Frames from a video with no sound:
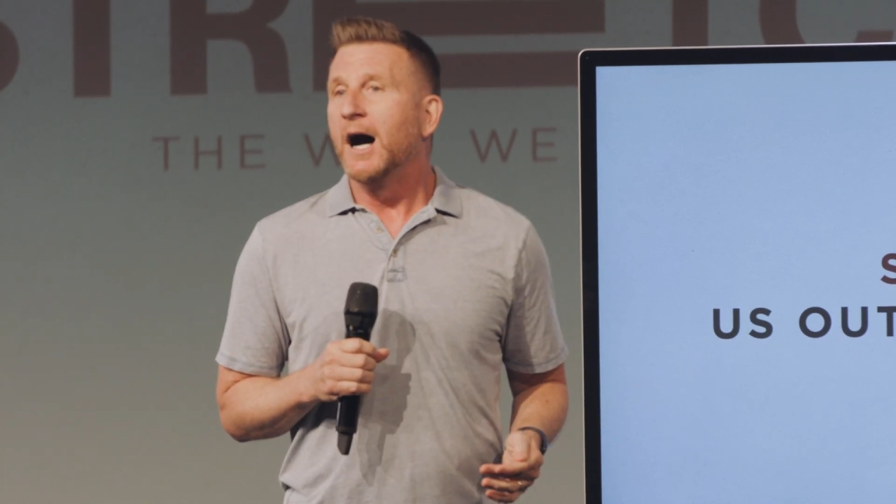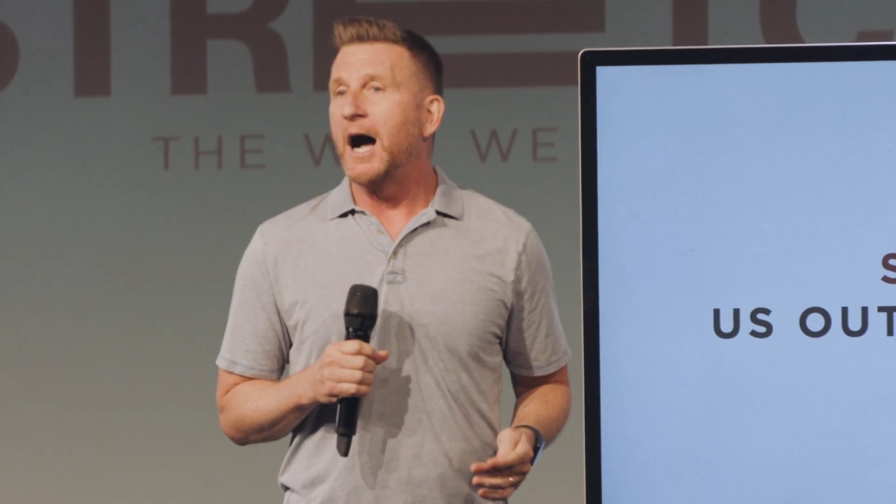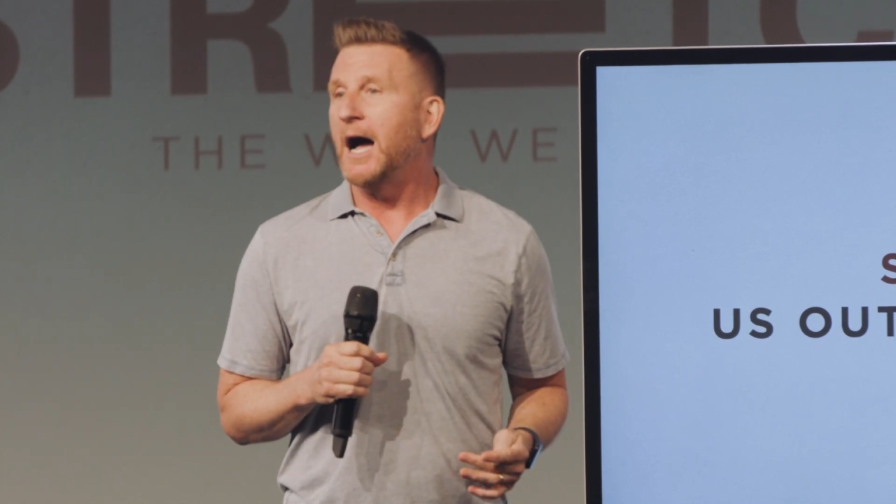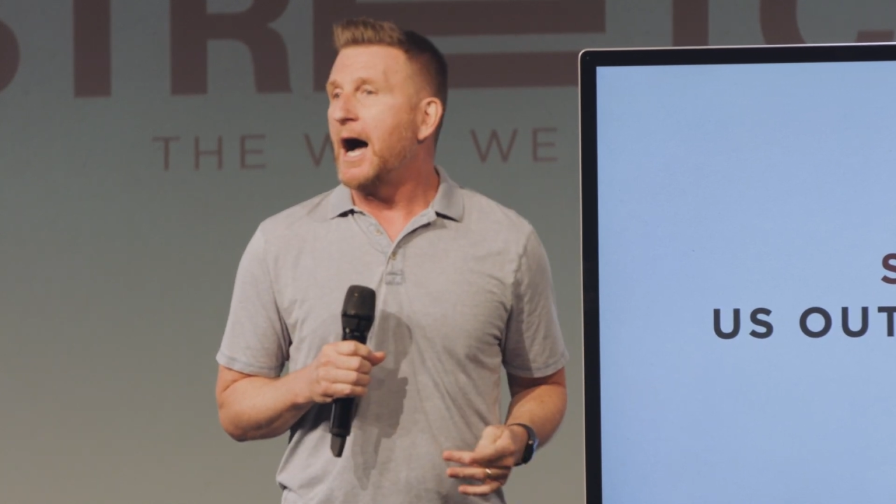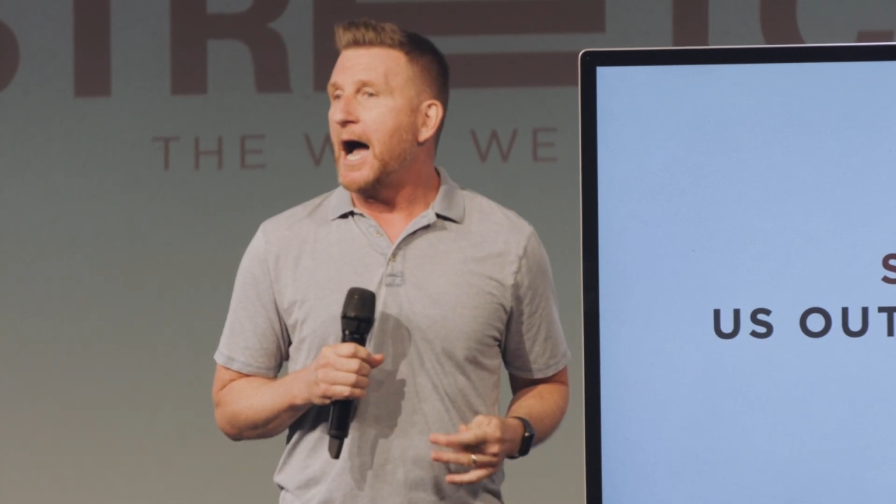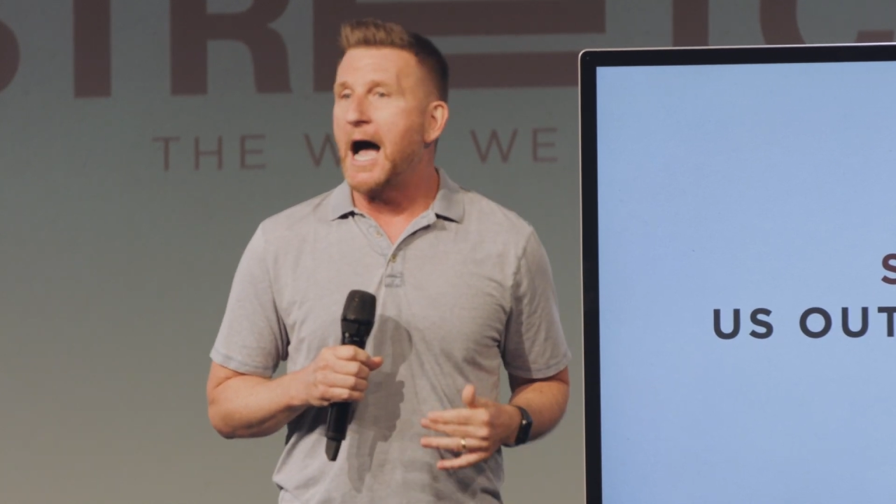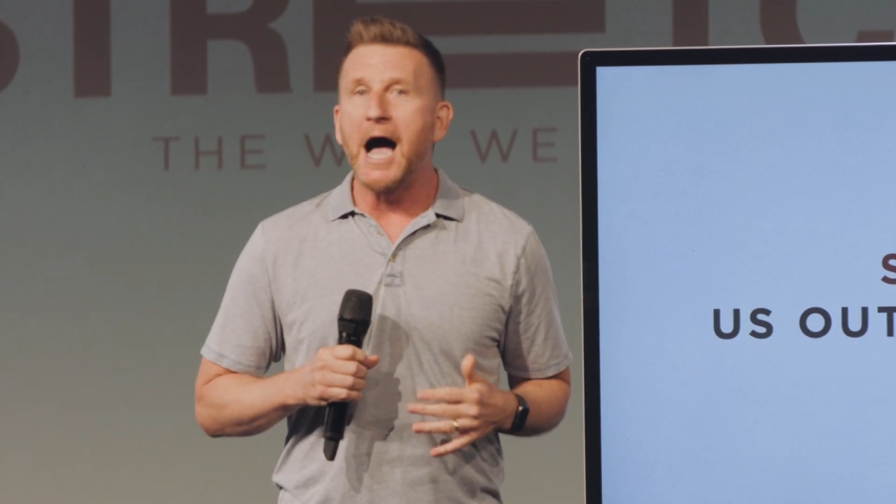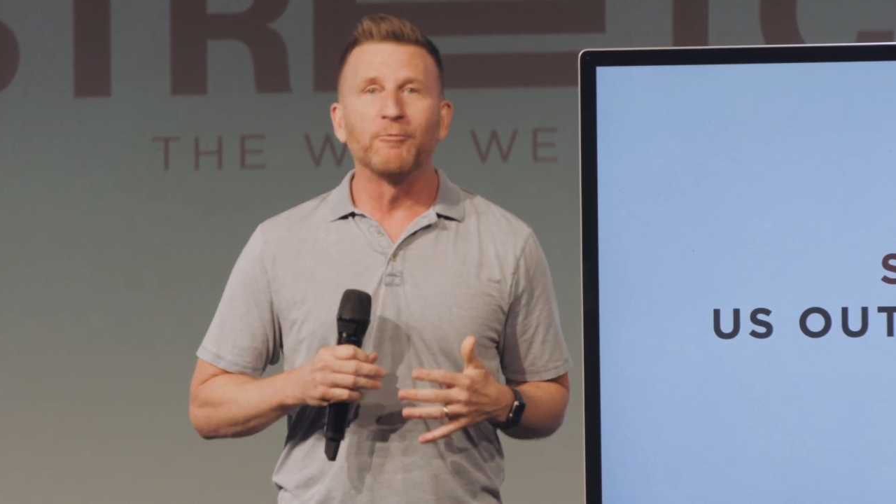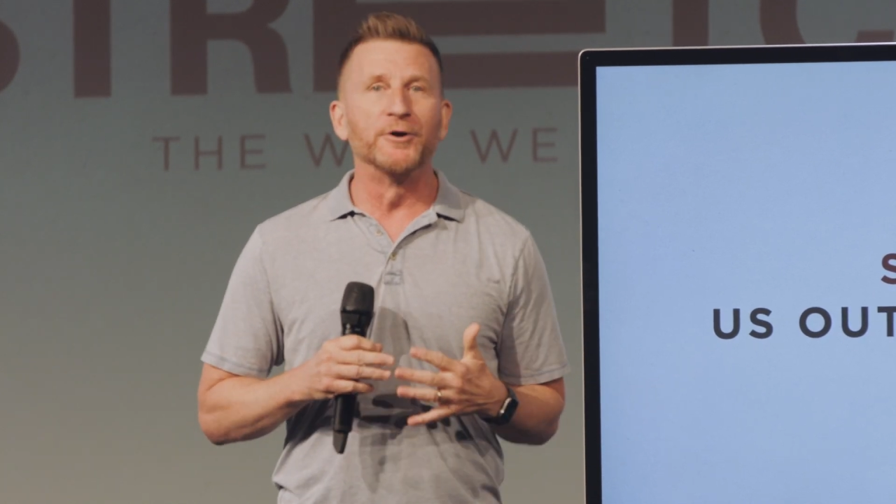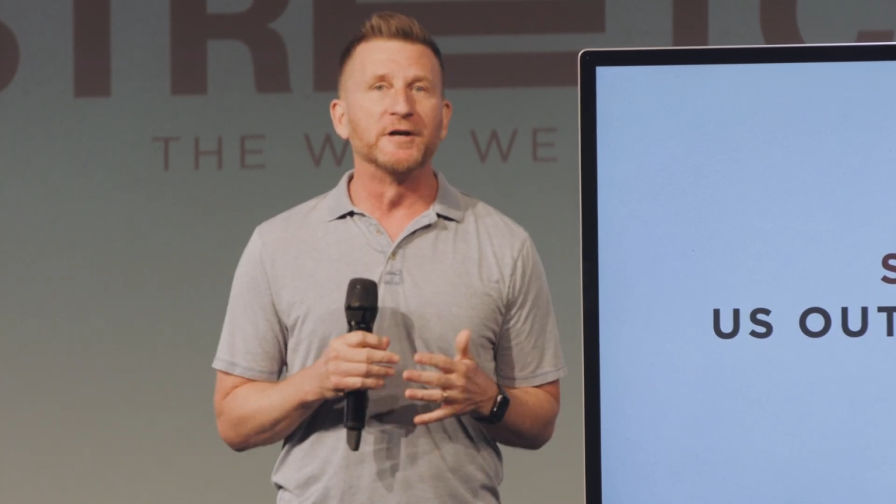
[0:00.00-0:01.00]
I,
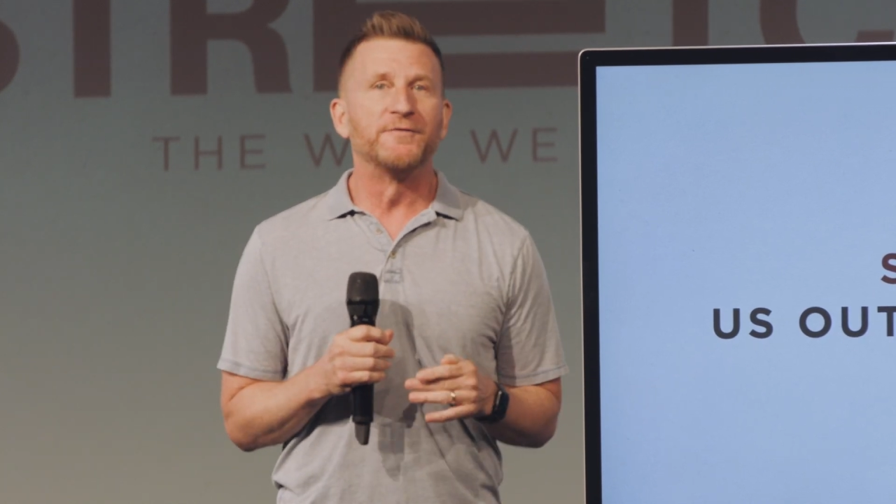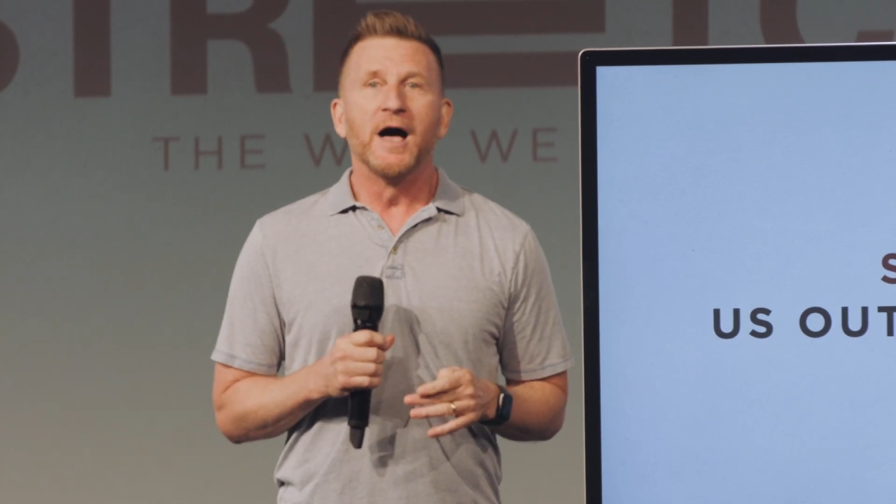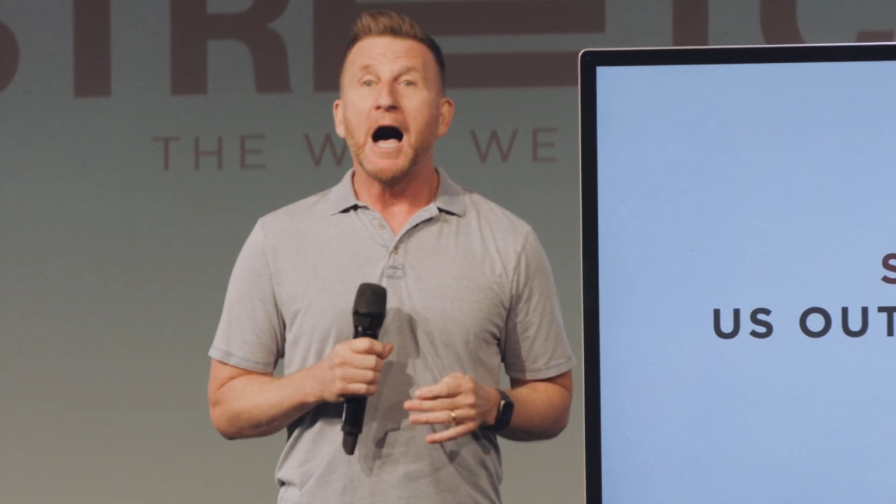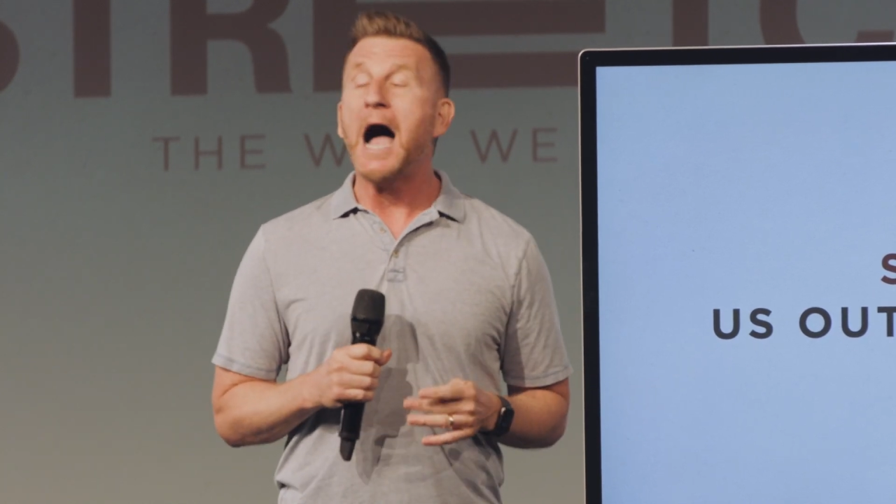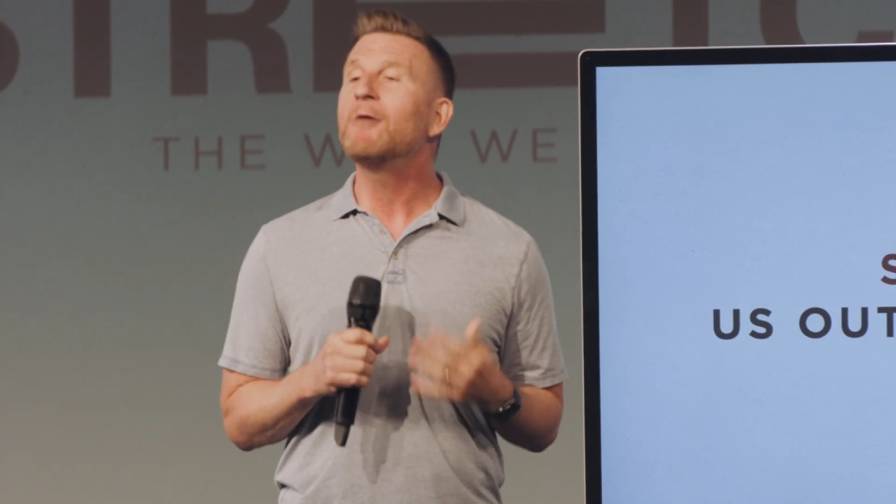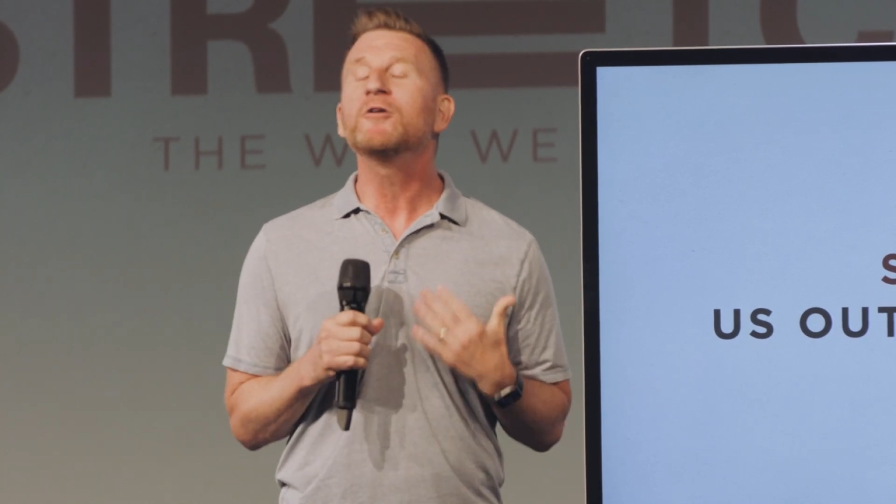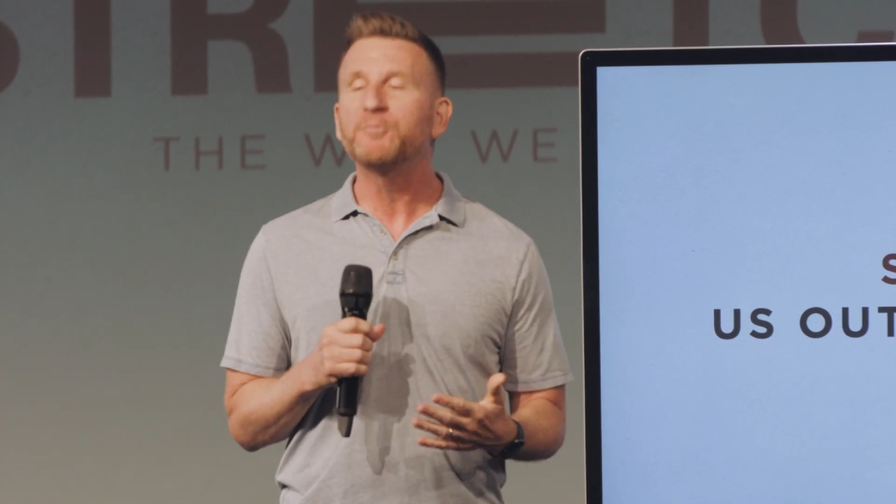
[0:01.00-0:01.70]
I, I would have I would